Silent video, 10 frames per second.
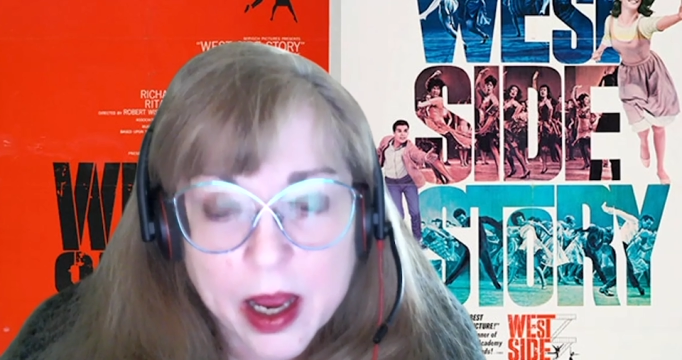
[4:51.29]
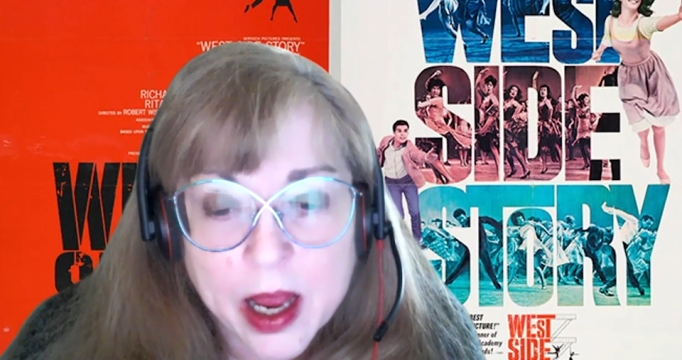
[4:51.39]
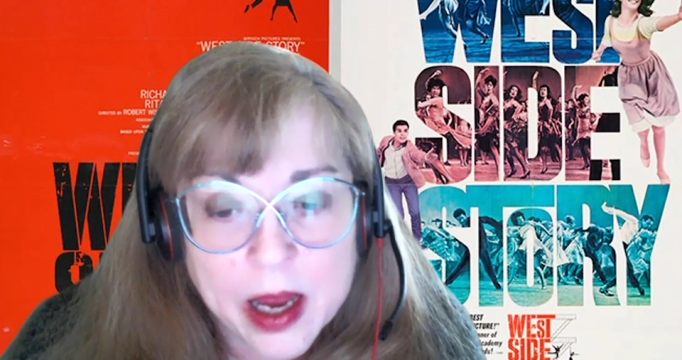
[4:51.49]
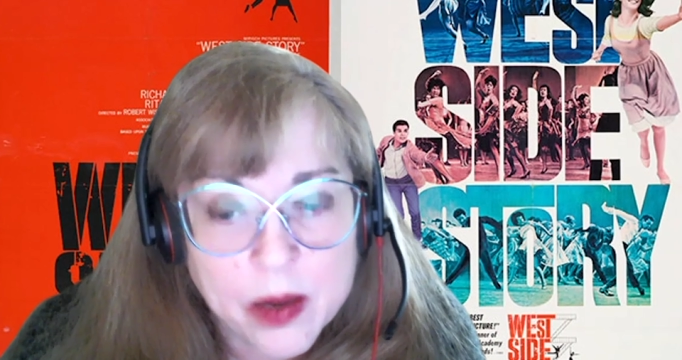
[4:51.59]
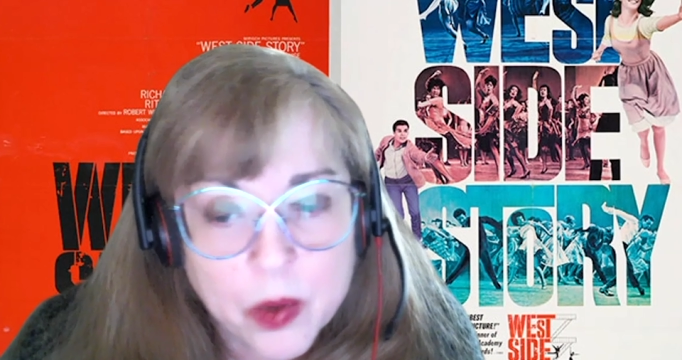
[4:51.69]

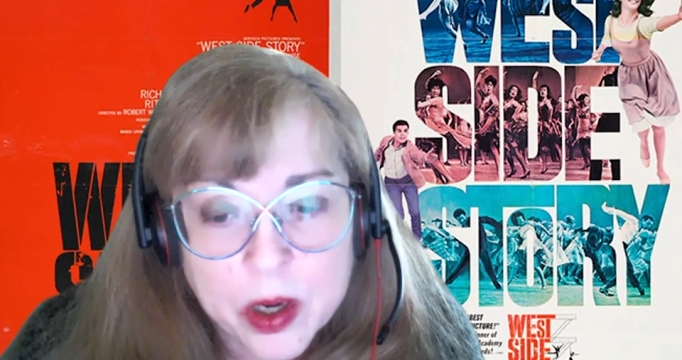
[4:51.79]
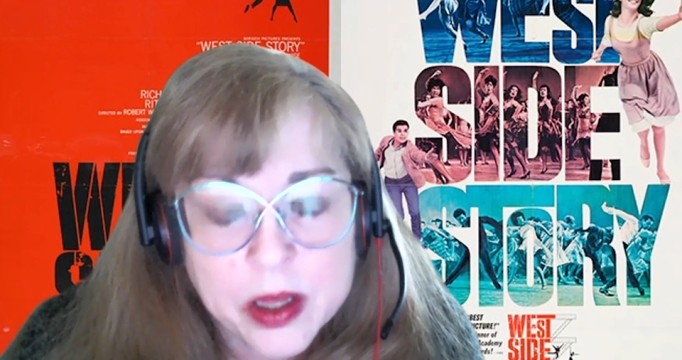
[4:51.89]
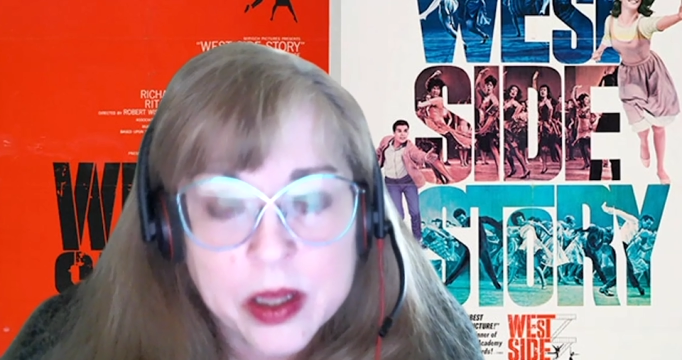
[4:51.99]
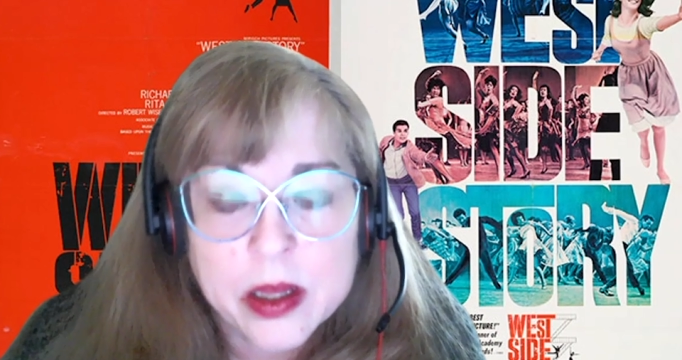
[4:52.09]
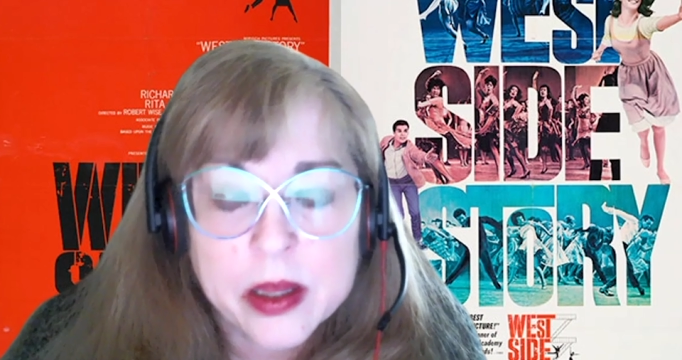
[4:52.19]
And one of
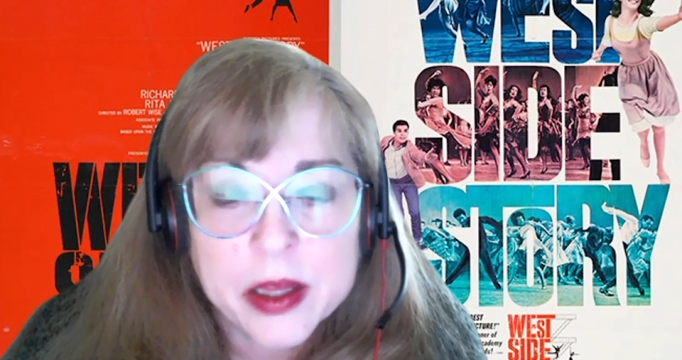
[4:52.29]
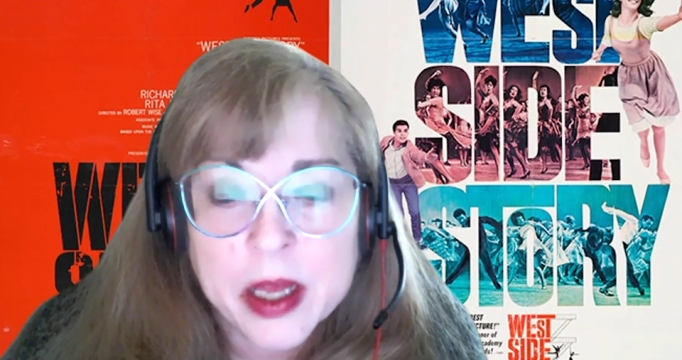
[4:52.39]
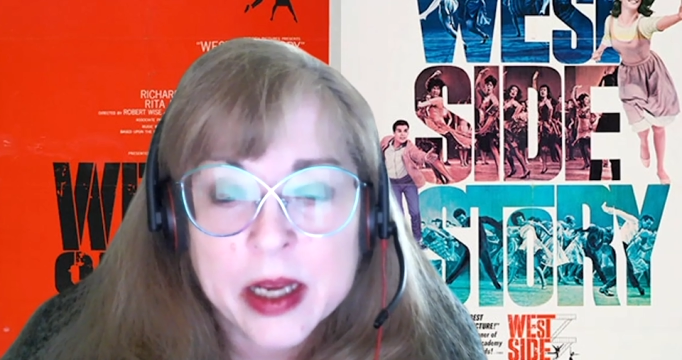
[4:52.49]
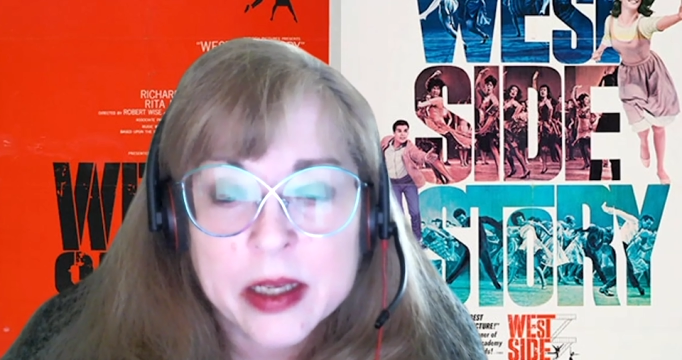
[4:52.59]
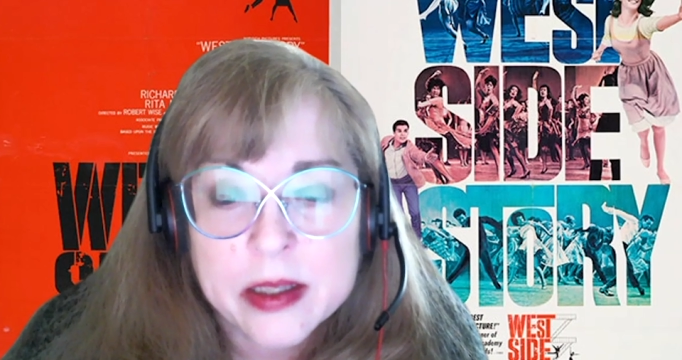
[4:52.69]
the
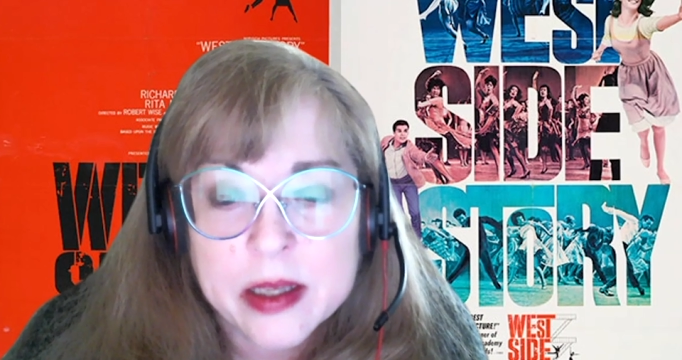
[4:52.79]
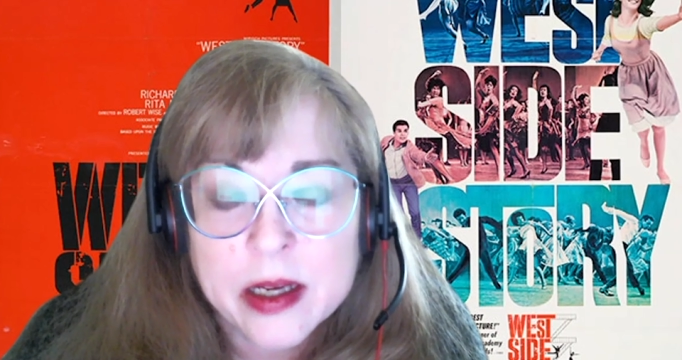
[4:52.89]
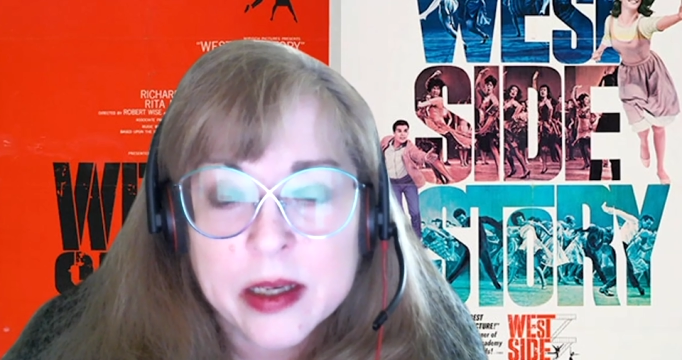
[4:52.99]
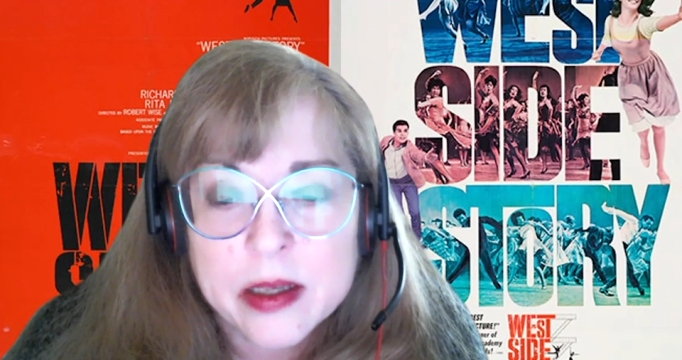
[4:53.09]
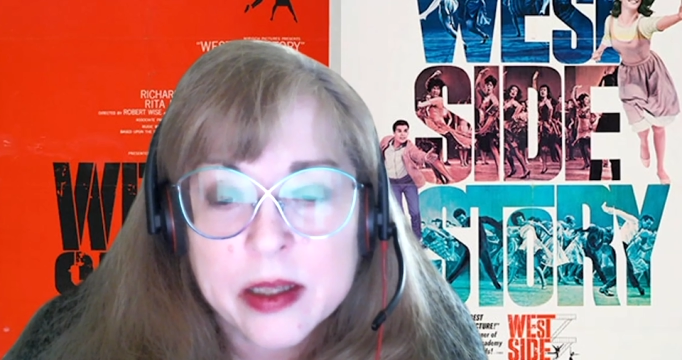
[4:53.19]
things that